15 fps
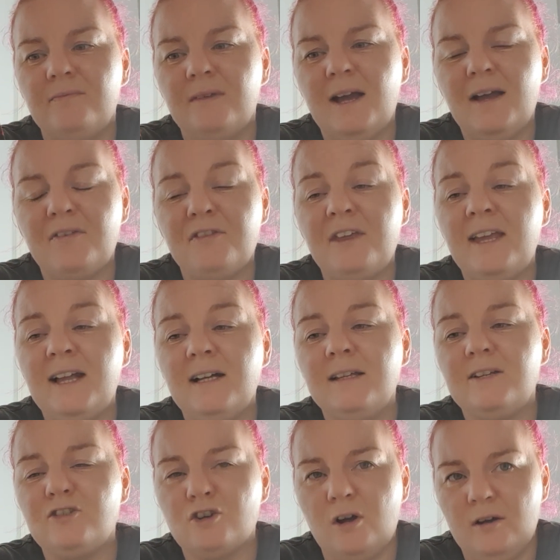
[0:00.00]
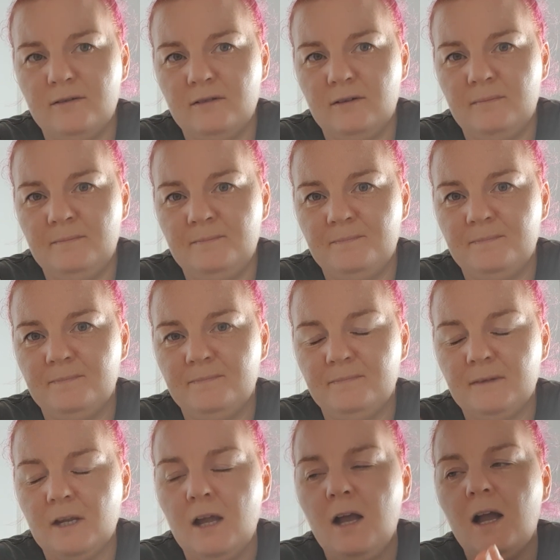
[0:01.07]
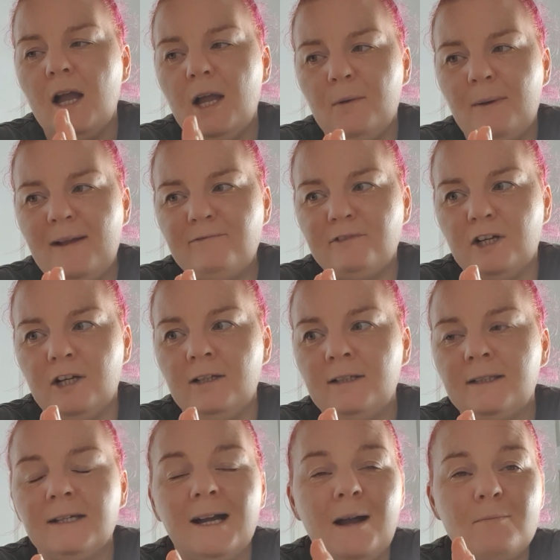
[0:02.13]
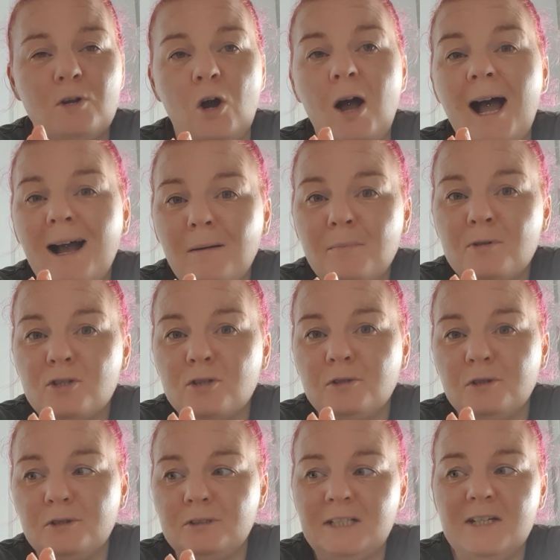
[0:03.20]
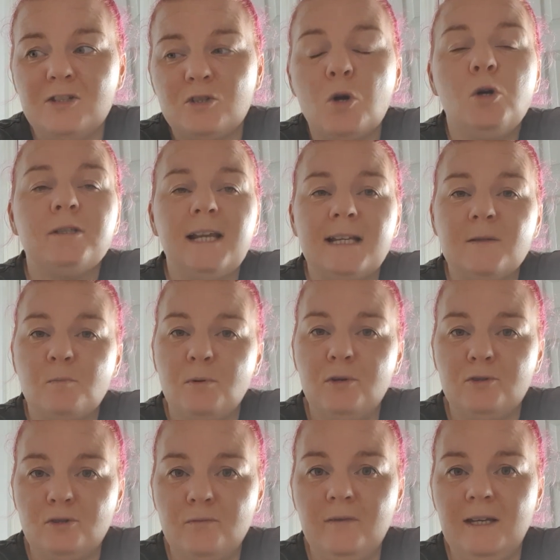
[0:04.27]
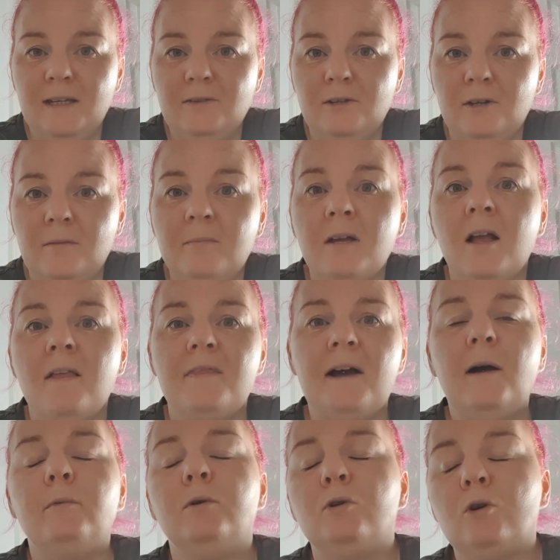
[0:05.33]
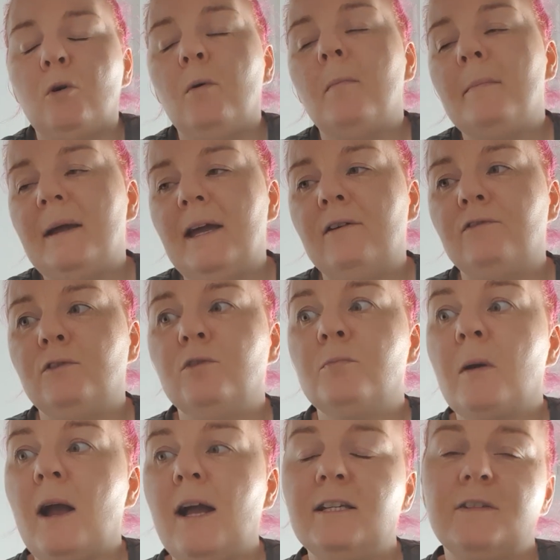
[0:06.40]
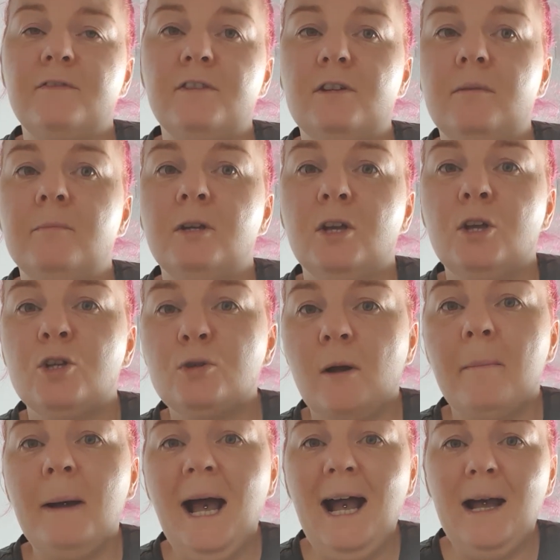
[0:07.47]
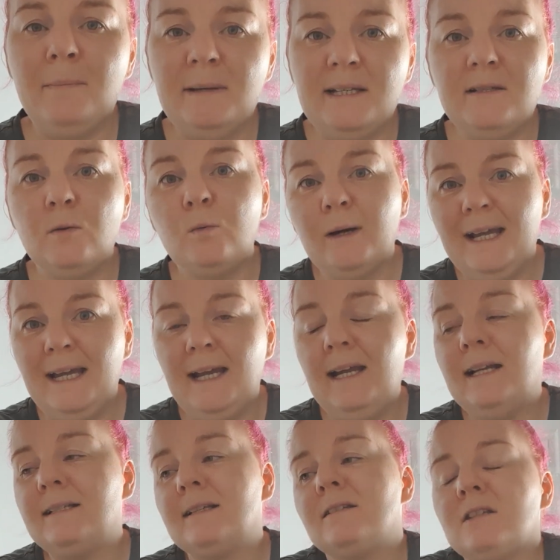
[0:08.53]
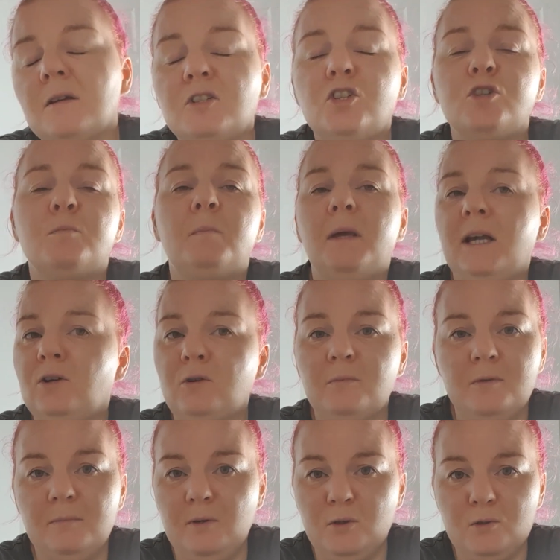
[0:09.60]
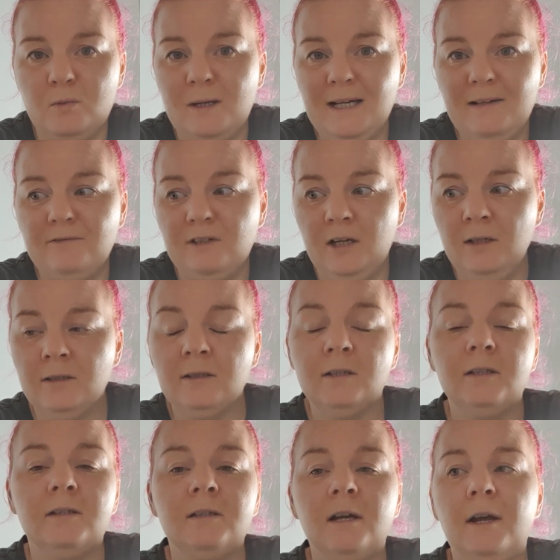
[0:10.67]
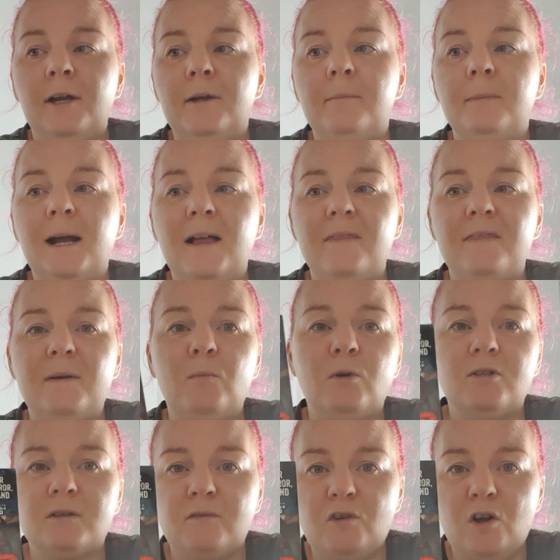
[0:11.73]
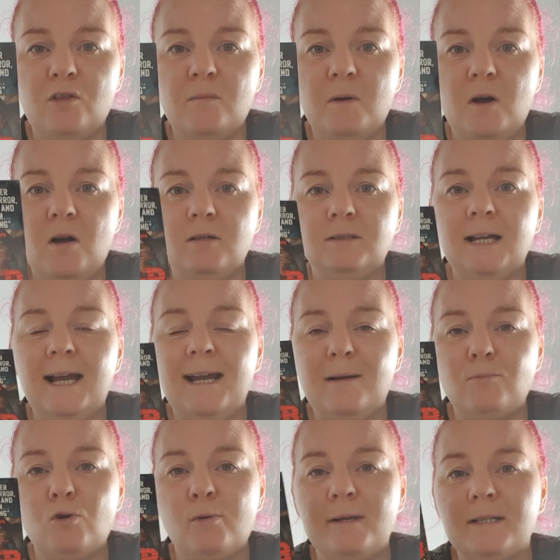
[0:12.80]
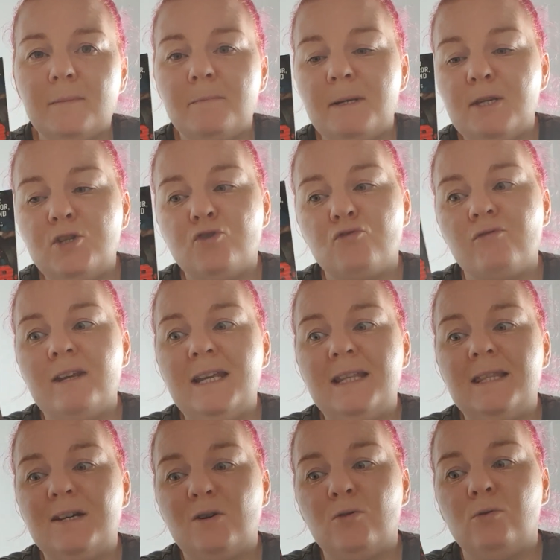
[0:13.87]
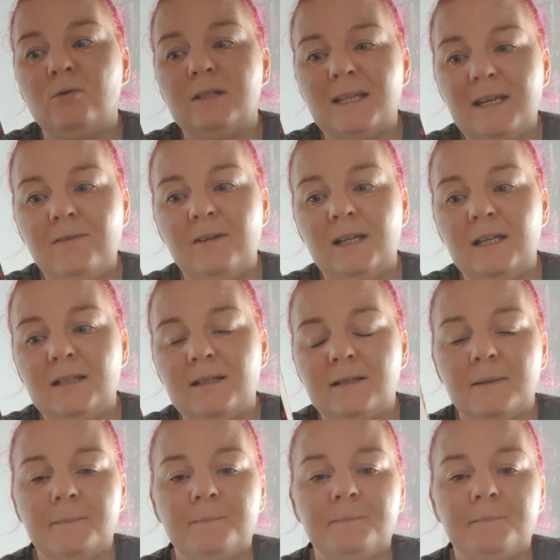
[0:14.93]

I think I'll enjoy them. However, I'm not absolutely so desperate to read them that I will go and pay full price for them. So I'm happy to wait to just pick up the books whenever. And then once I've got them all, I am going to binge read the whole series.